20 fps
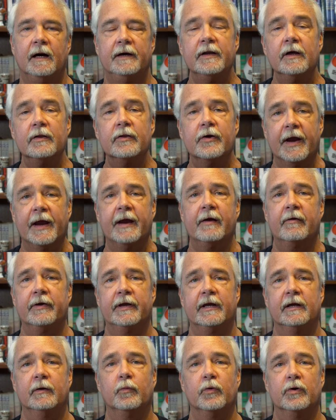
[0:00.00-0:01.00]
Another
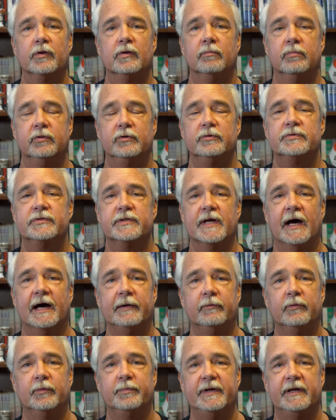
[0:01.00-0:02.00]
area where the blue
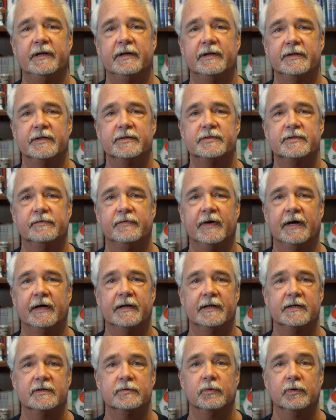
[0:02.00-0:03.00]
side would be at a
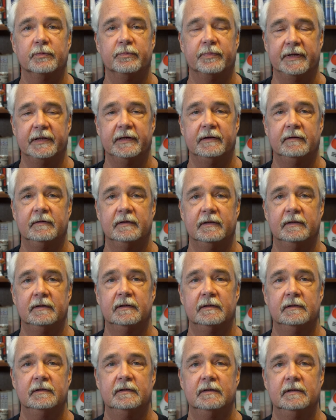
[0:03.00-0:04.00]
disadvantage would be
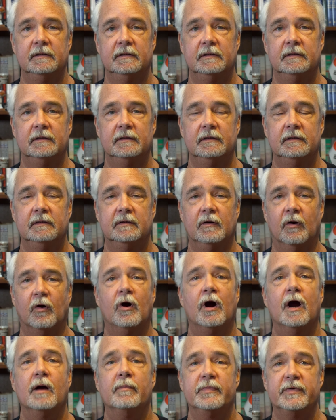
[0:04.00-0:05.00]

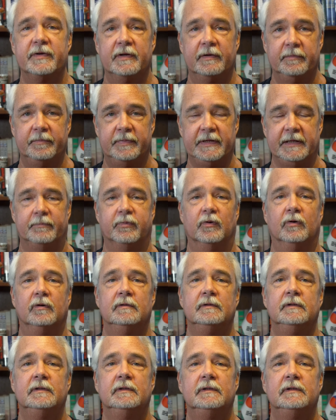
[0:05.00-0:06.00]
armed people.